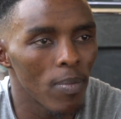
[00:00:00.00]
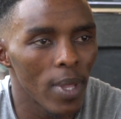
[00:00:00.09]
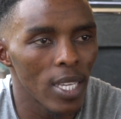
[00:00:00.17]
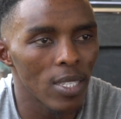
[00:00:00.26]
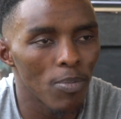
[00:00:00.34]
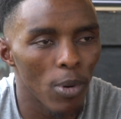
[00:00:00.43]

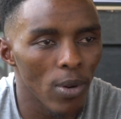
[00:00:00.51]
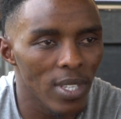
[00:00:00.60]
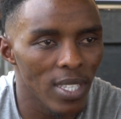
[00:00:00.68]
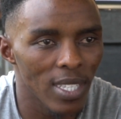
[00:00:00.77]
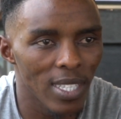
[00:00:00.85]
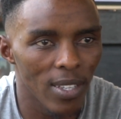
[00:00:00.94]
there is
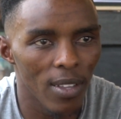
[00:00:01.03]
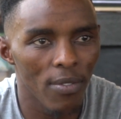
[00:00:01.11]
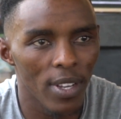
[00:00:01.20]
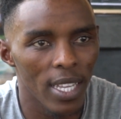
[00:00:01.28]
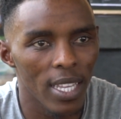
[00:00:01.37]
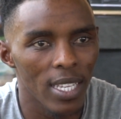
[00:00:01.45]
boxers in South
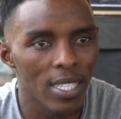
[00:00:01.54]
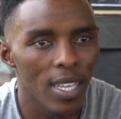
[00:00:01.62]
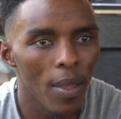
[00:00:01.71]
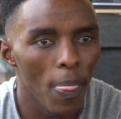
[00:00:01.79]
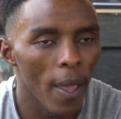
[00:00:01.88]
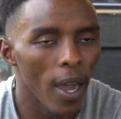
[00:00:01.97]
Africa, there is
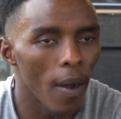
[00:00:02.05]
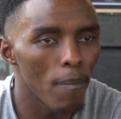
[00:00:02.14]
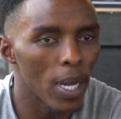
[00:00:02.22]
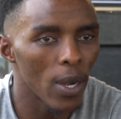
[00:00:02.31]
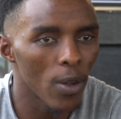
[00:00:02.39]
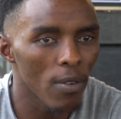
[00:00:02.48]

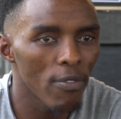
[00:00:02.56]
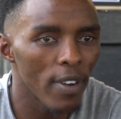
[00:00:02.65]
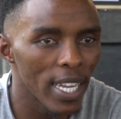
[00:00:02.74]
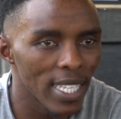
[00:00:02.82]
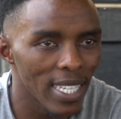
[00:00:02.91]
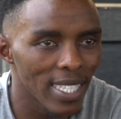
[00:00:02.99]
a lot of
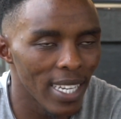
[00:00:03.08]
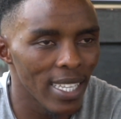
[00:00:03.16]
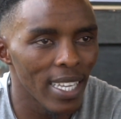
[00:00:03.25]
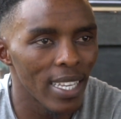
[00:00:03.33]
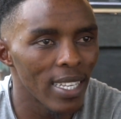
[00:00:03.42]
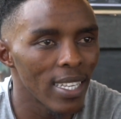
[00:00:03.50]
fighters
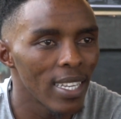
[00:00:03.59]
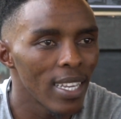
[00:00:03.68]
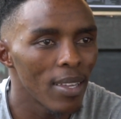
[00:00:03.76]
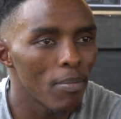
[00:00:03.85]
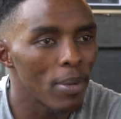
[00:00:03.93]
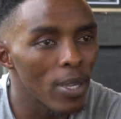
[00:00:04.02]
that can
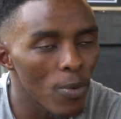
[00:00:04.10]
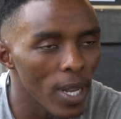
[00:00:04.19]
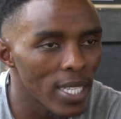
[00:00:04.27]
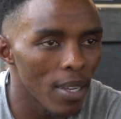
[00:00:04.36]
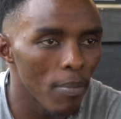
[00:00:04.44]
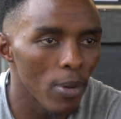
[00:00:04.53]
be
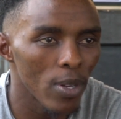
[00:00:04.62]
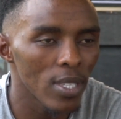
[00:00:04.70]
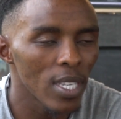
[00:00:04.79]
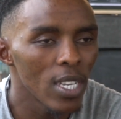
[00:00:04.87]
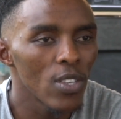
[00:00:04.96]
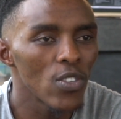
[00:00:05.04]
world champions.